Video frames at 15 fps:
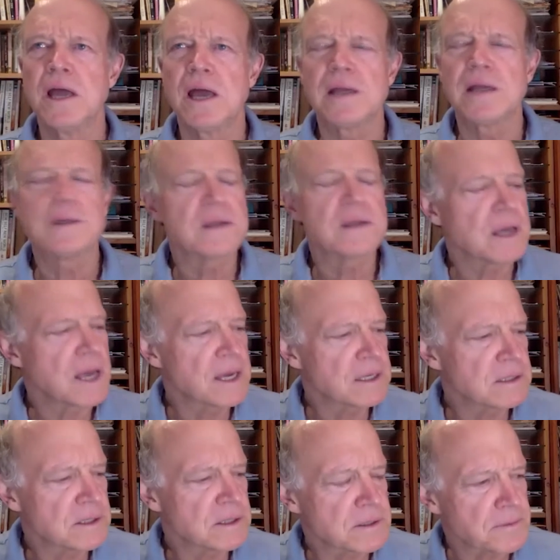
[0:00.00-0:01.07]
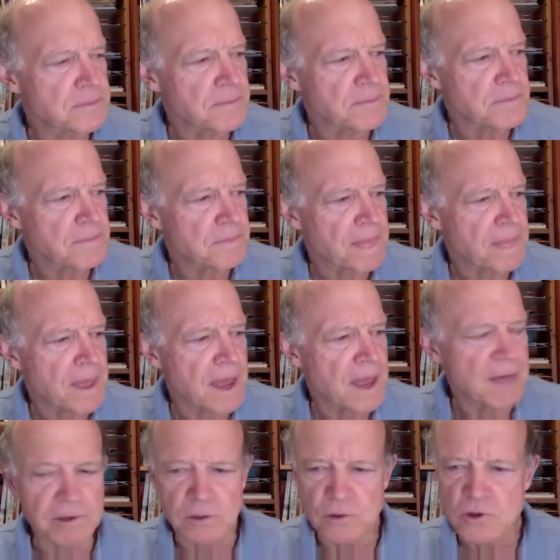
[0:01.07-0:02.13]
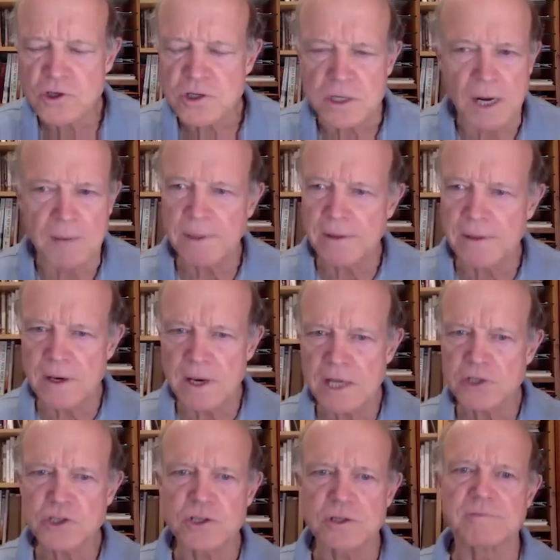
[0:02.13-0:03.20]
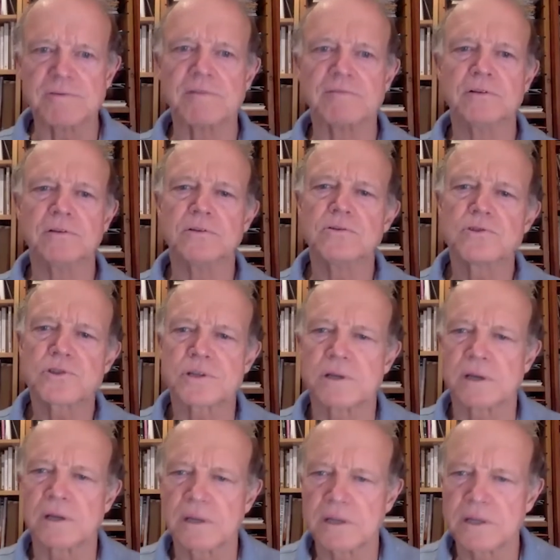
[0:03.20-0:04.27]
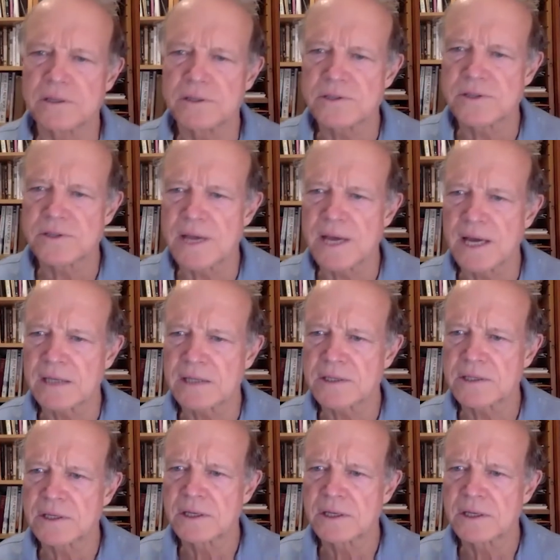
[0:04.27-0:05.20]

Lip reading: And evolution. I mean, the nature of evolution is that